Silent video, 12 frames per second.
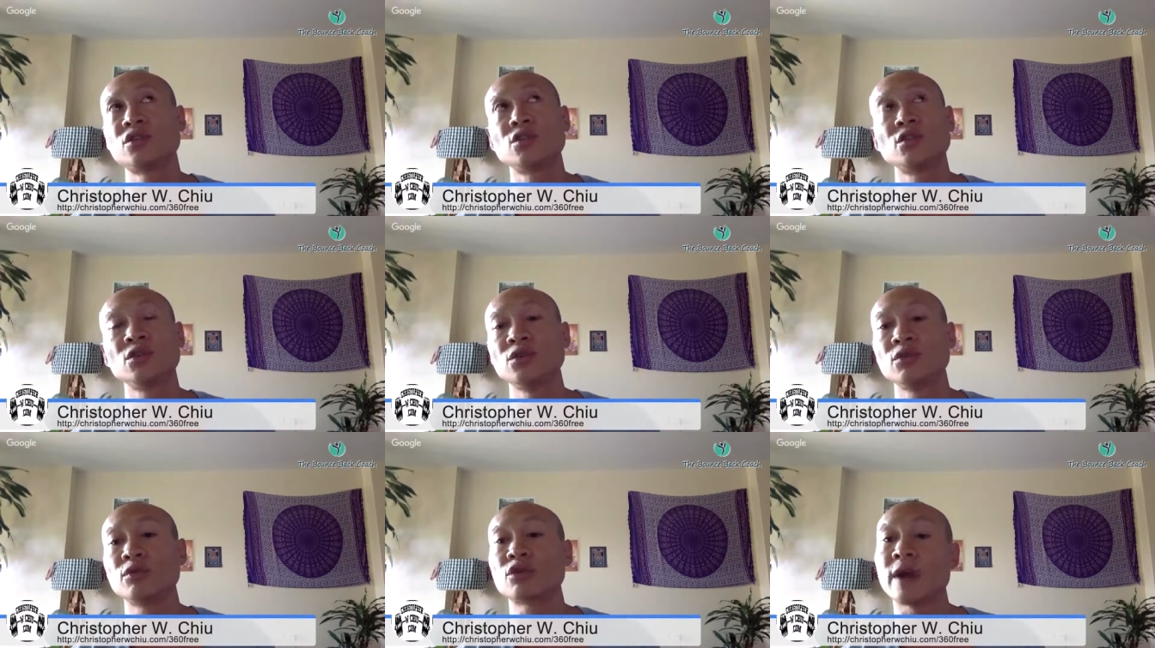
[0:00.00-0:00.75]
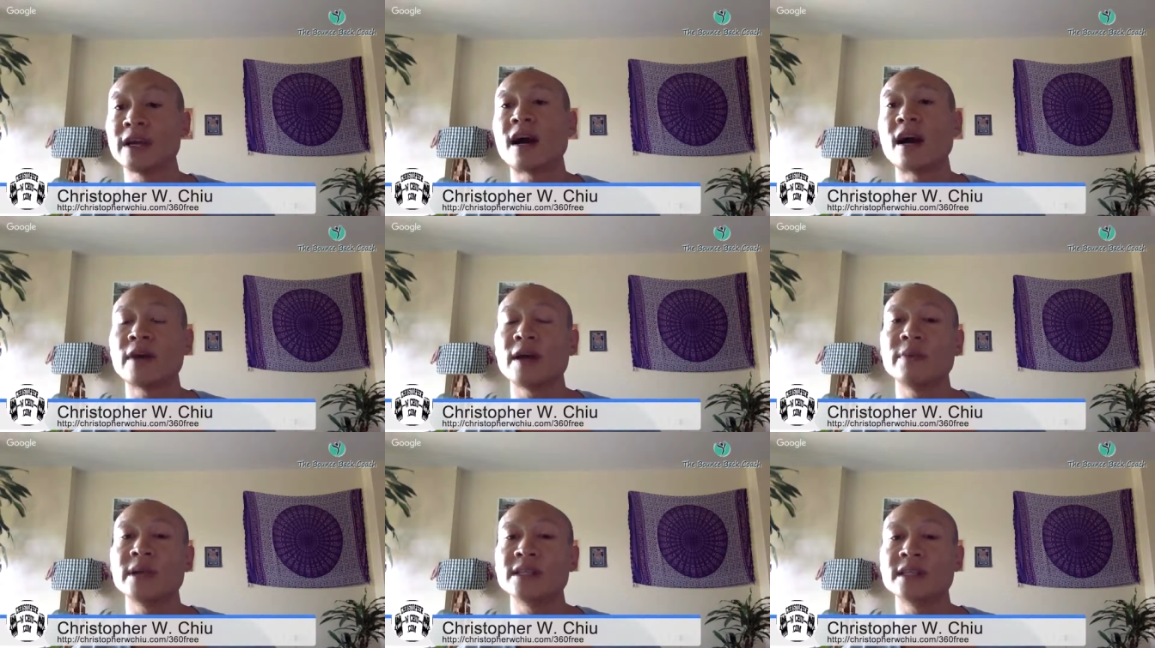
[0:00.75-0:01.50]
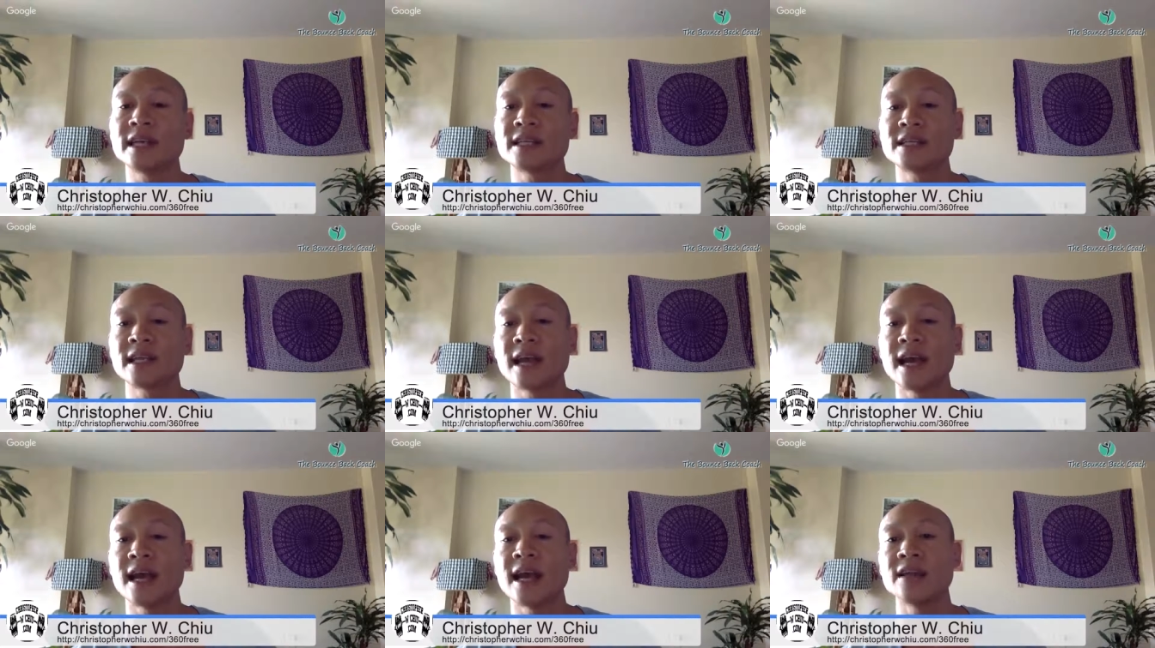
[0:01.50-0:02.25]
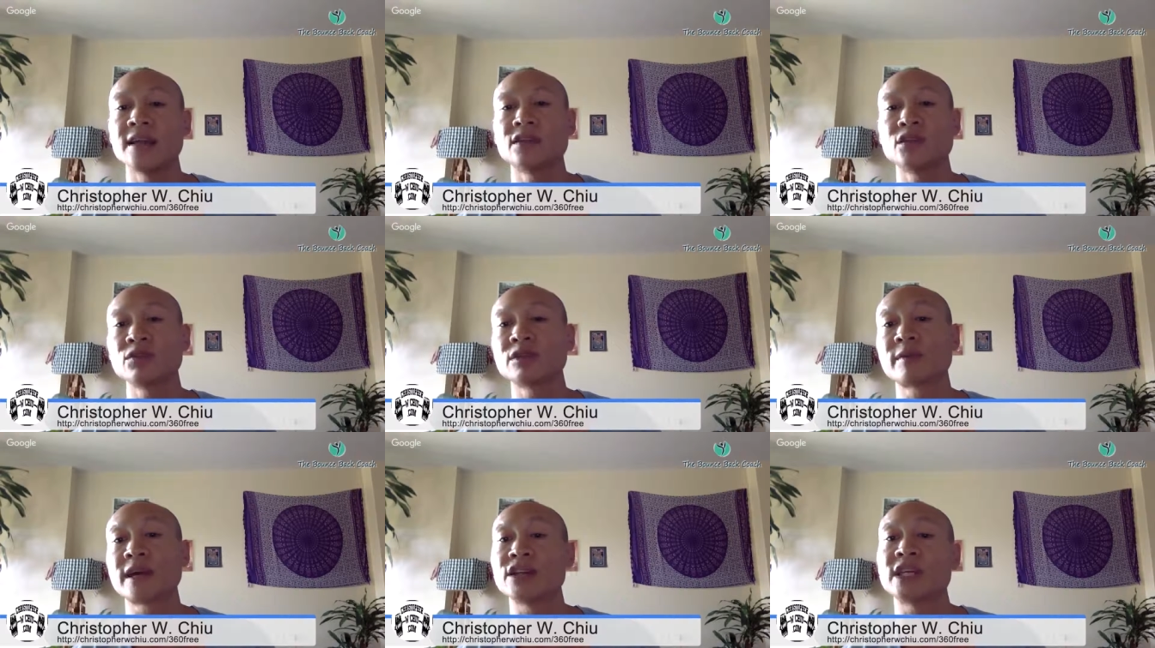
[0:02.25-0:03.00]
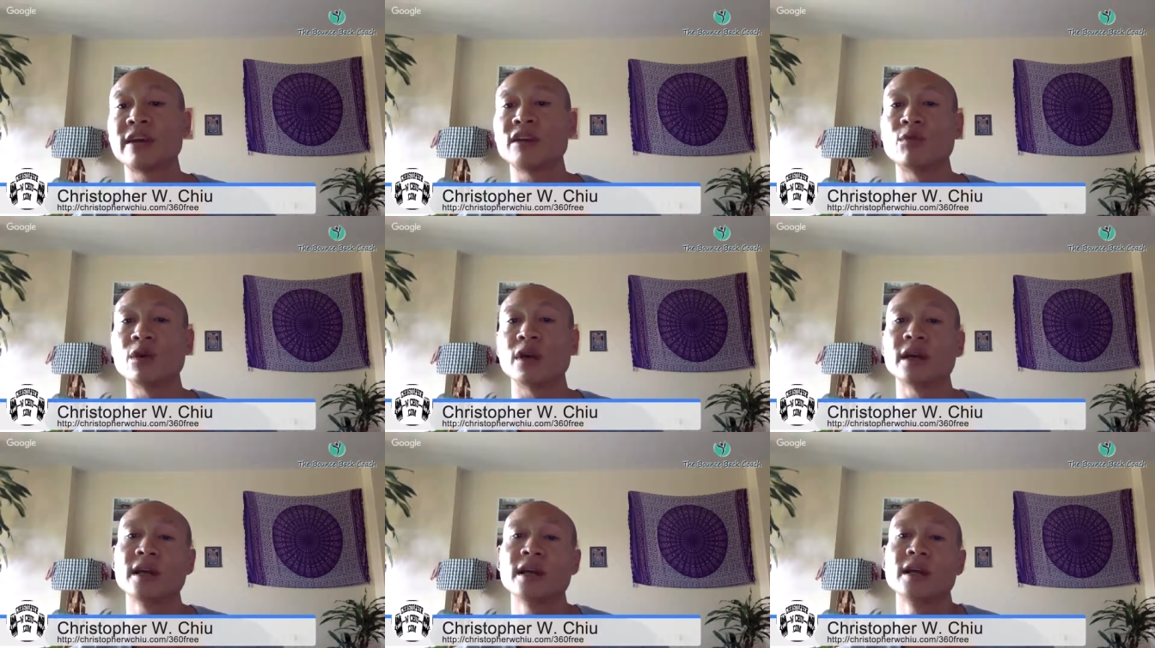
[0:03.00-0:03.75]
to create an online business, and to do some kind of charity work.